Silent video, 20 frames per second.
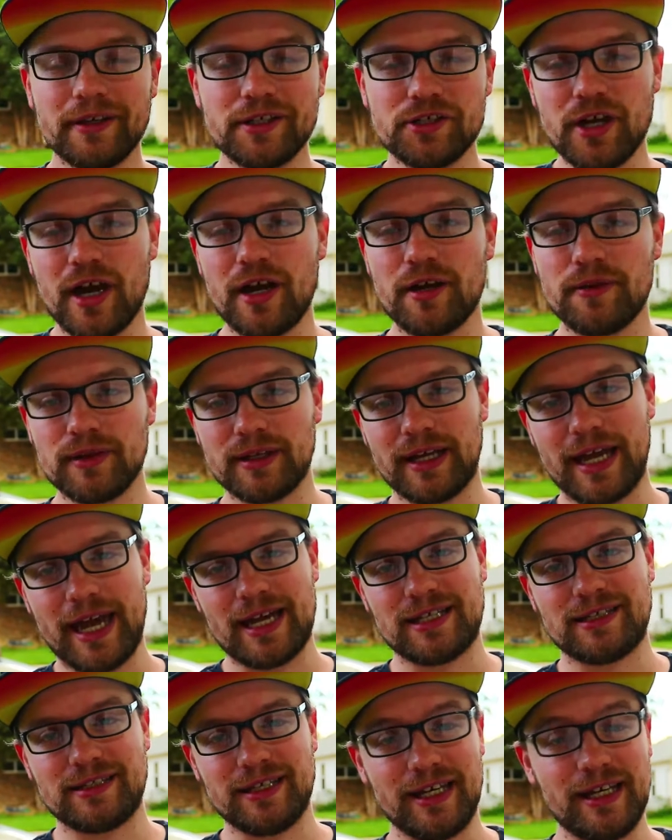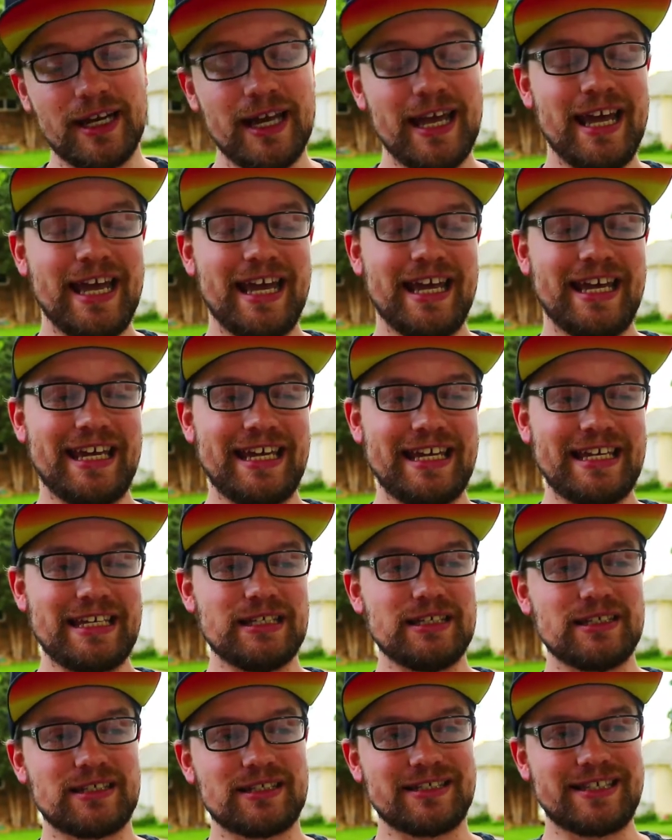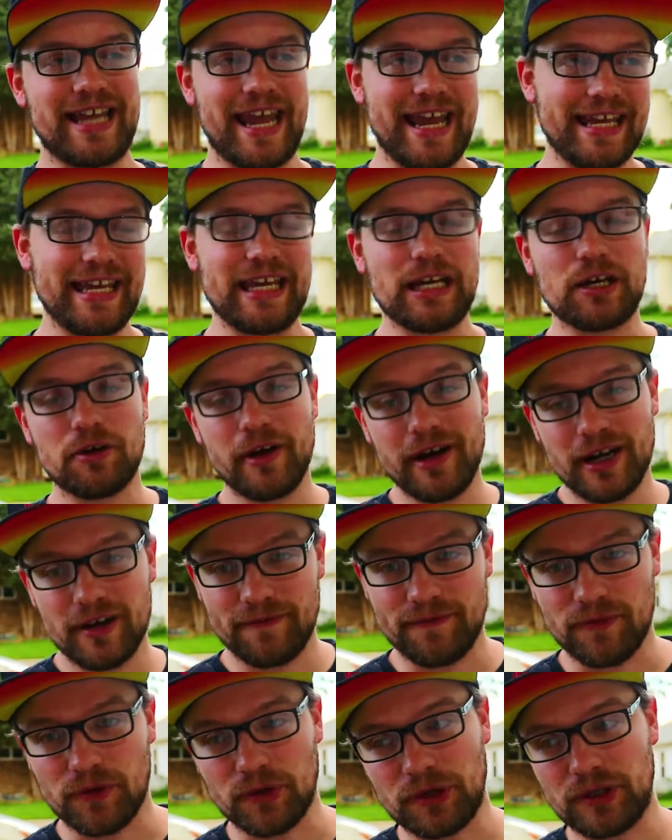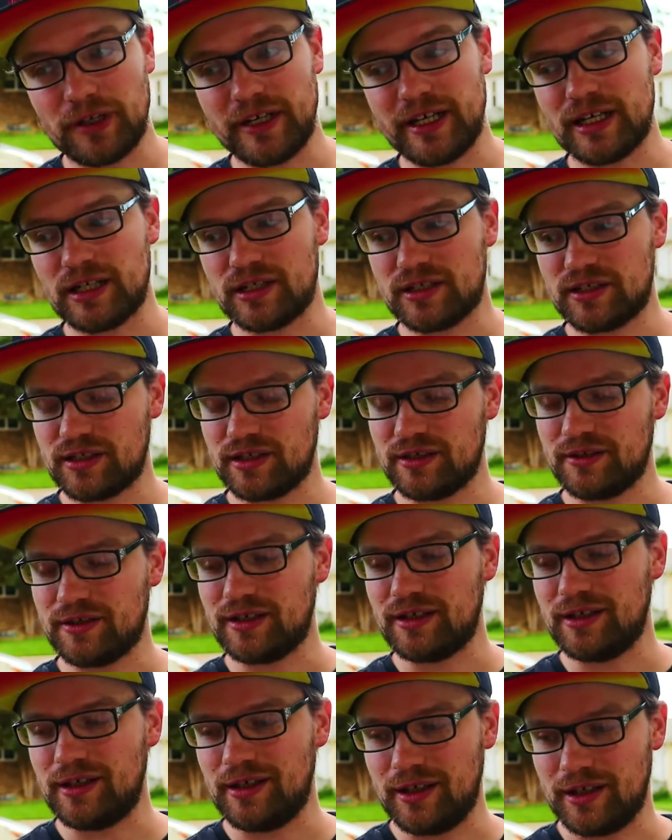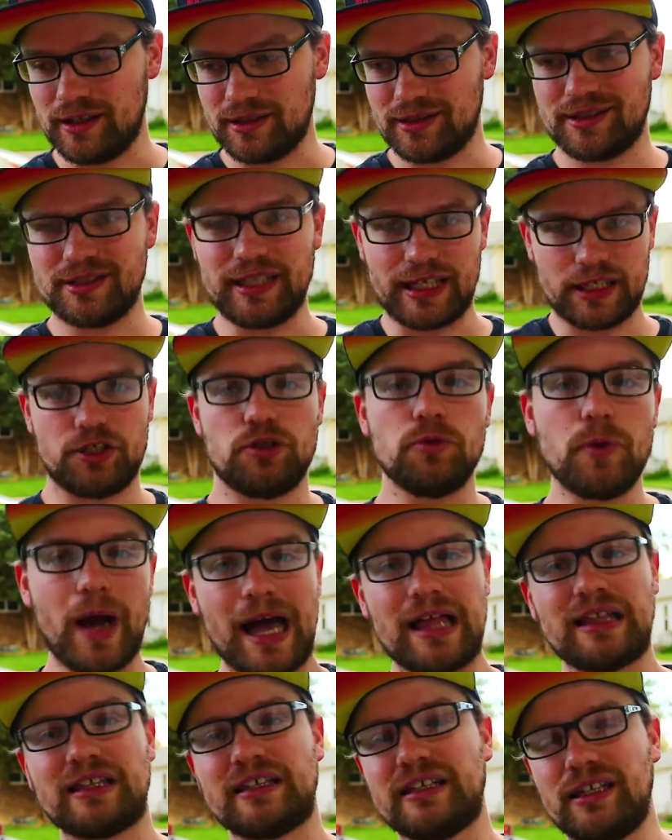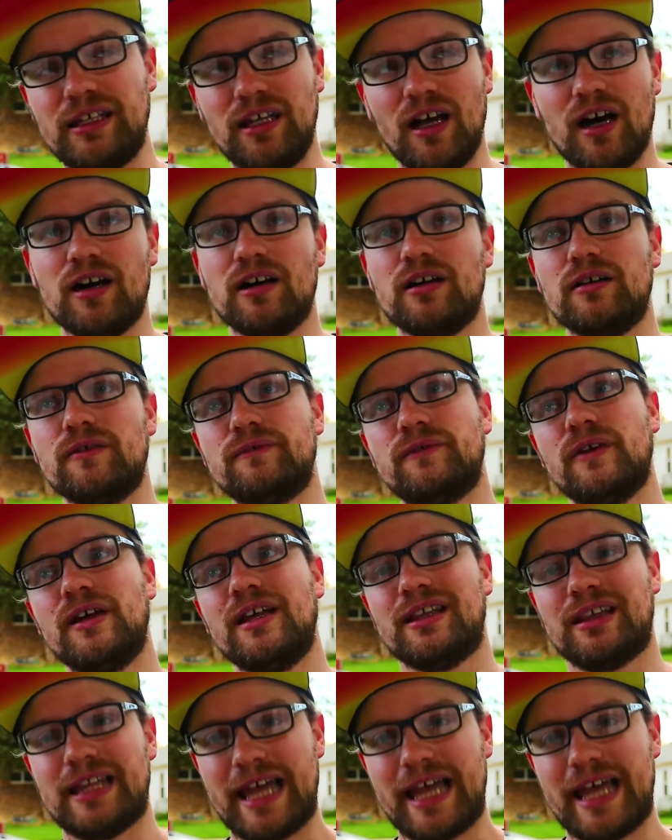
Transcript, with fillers: that Jonathan Kasdan is taking credit for is the sexuality of